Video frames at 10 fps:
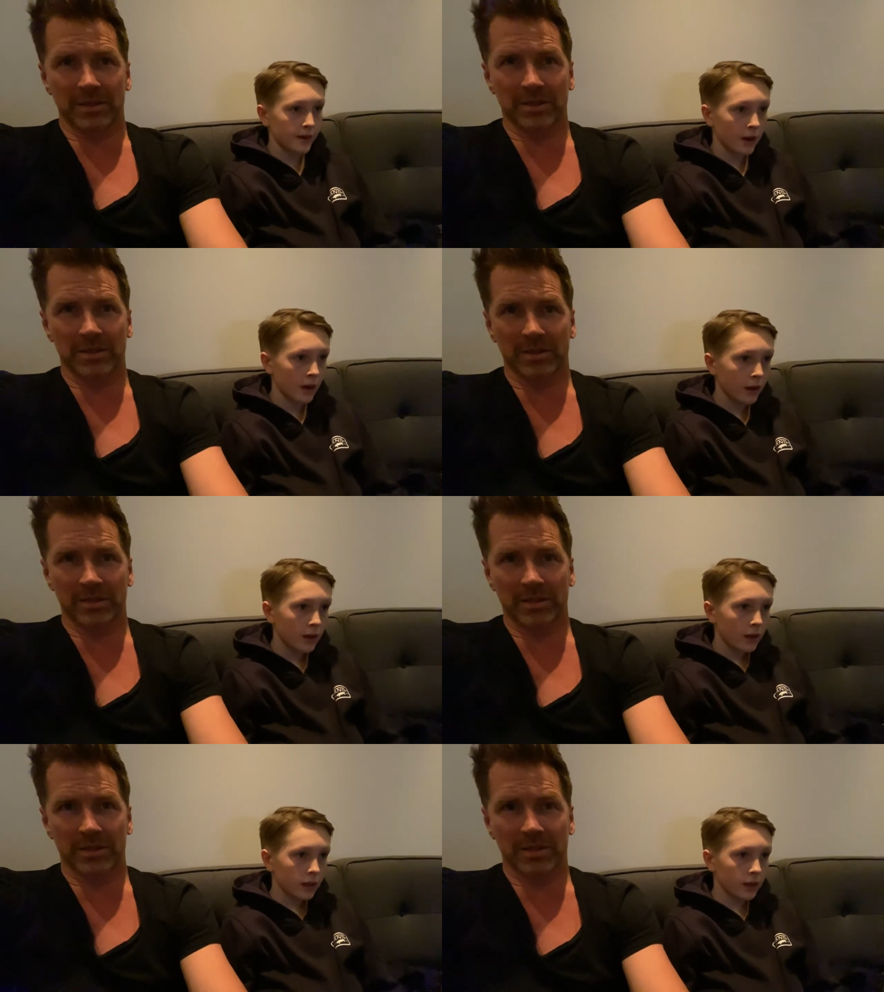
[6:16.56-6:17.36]
Speaker 1: there.
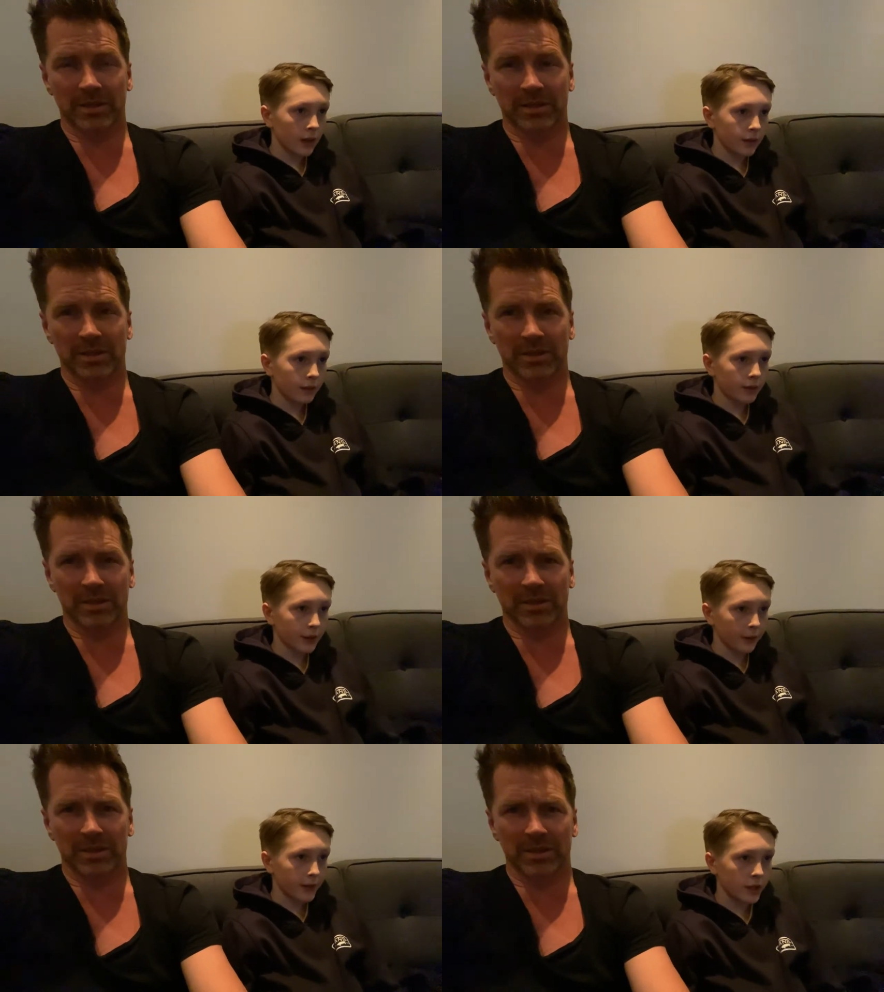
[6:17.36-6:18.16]
He had the
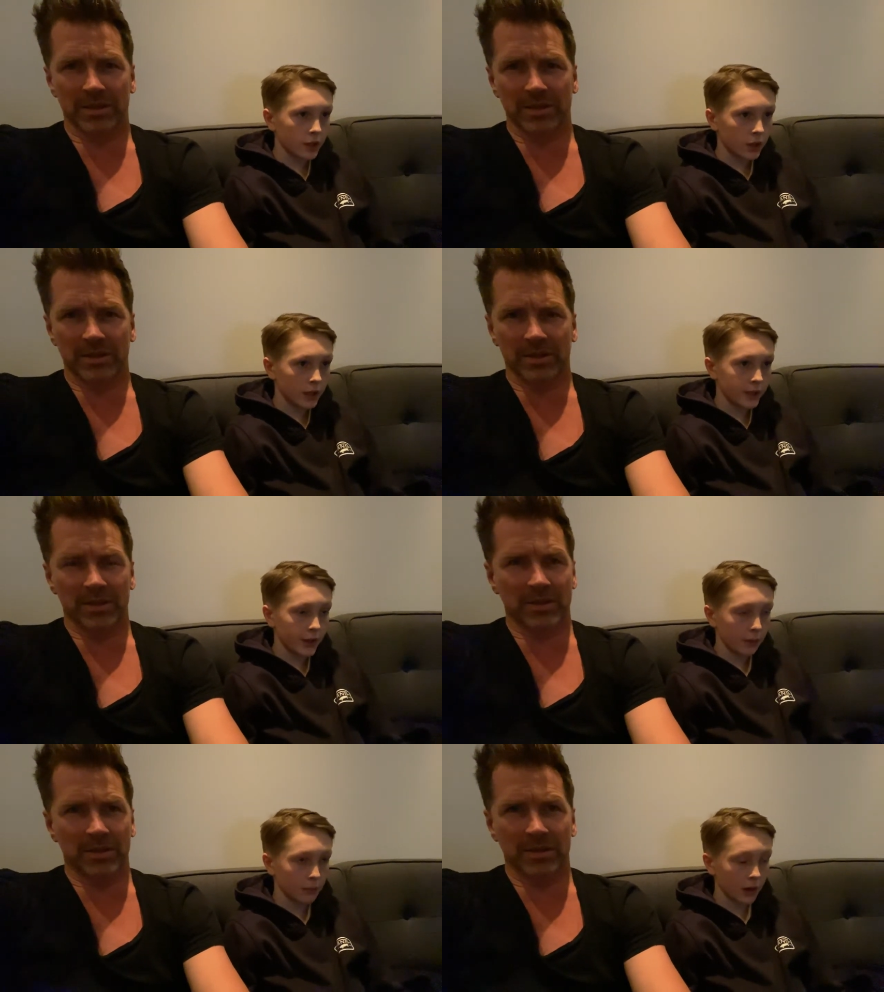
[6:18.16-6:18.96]
greatest chase
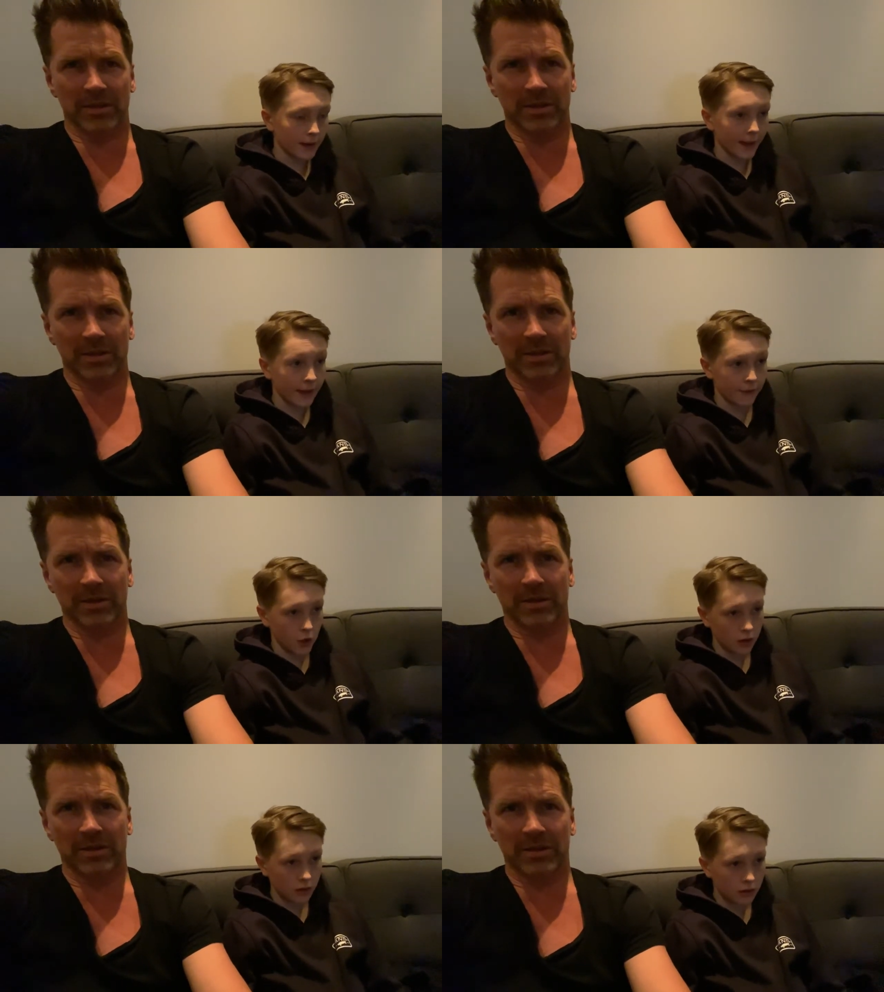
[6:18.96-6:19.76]
down block ever
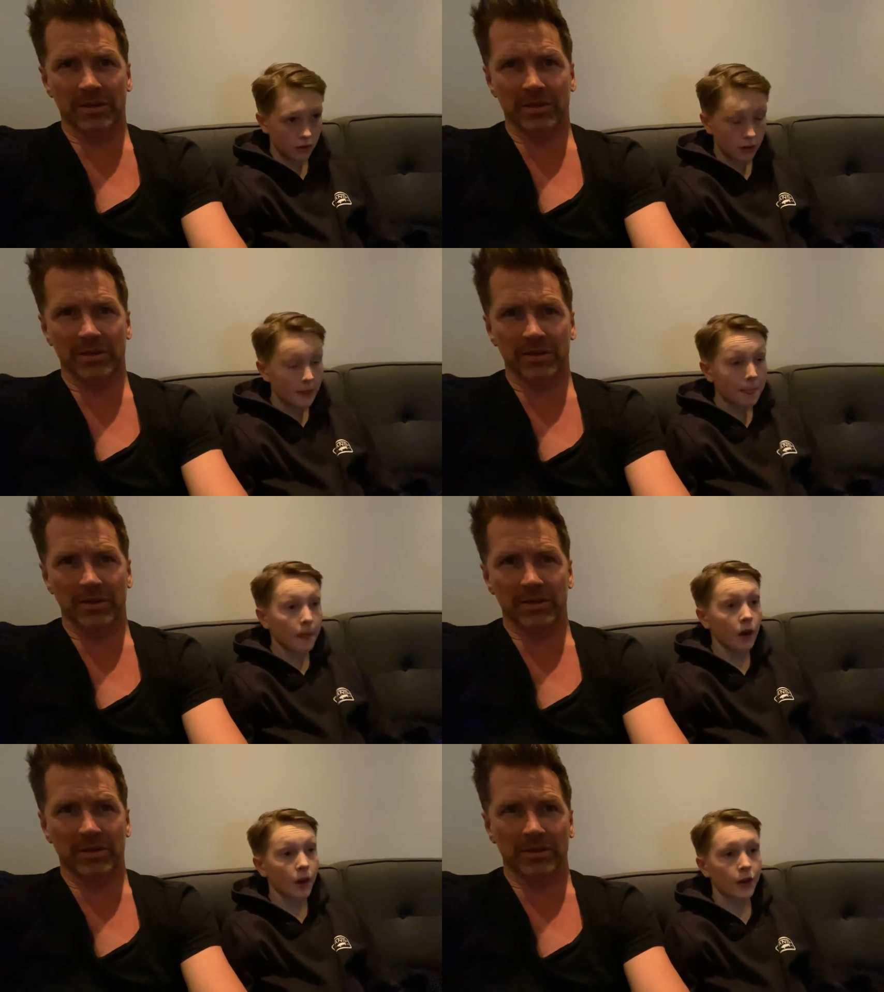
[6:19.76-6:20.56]

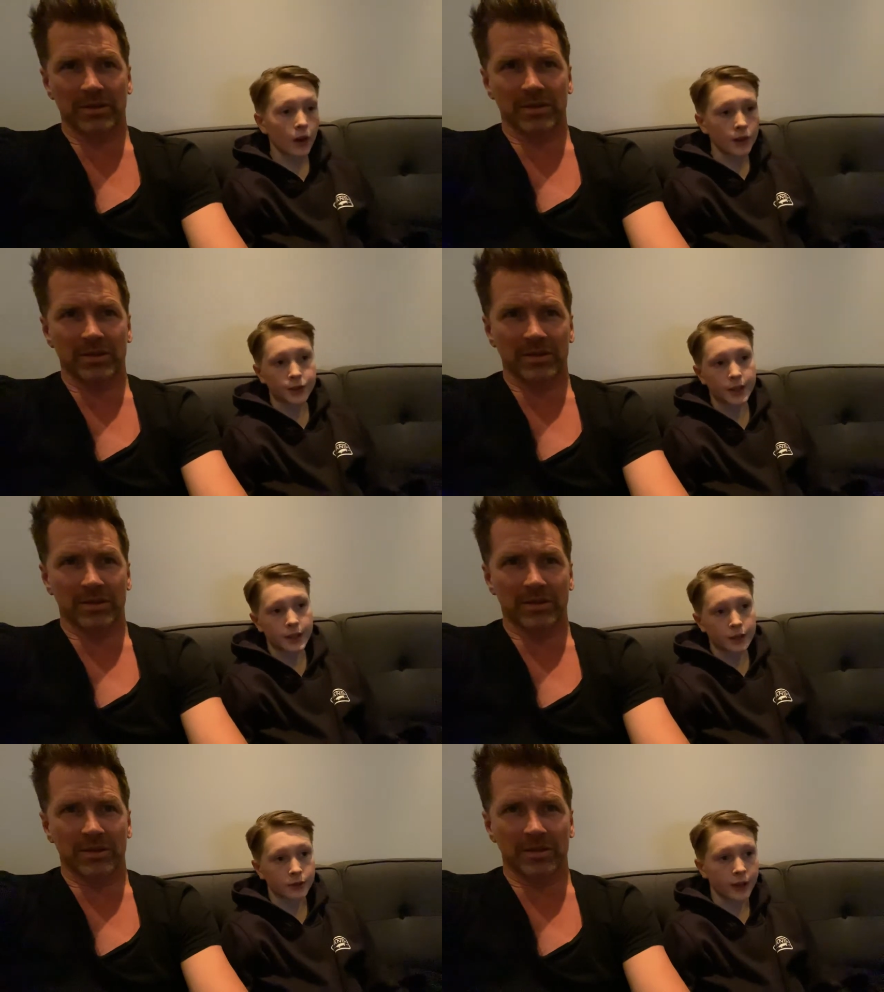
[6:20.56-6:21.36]
on Andre
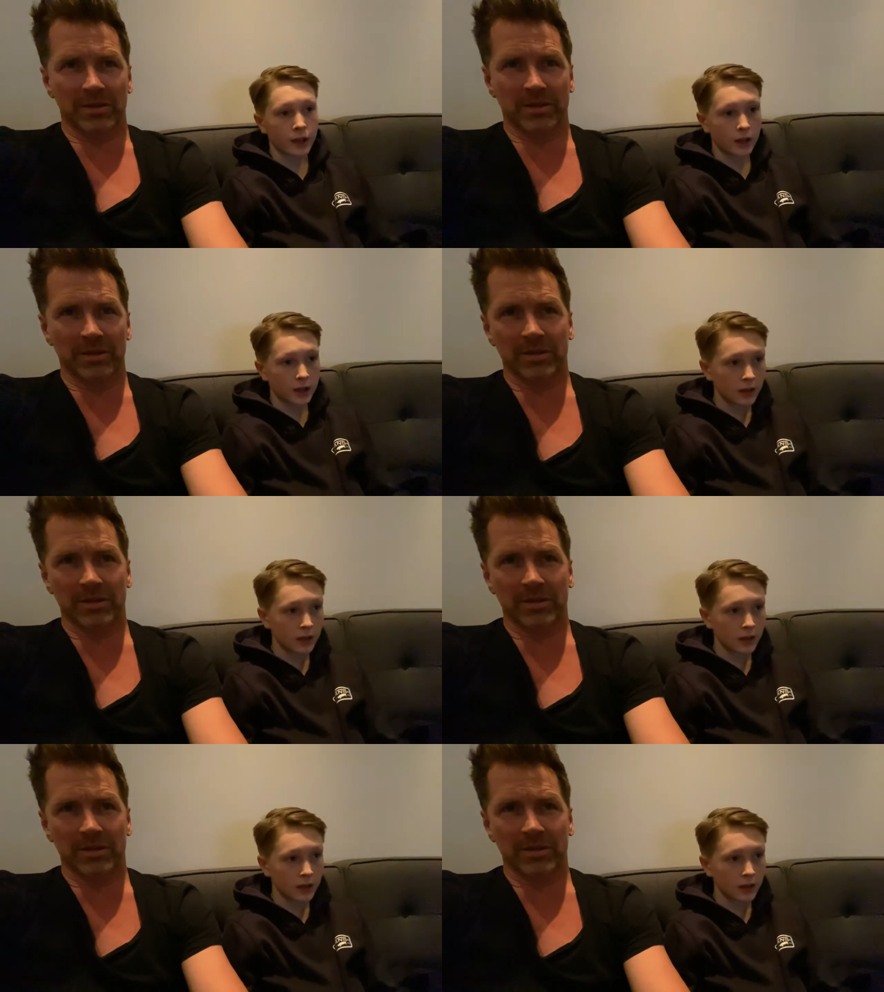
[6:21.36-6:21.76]
Iguodala.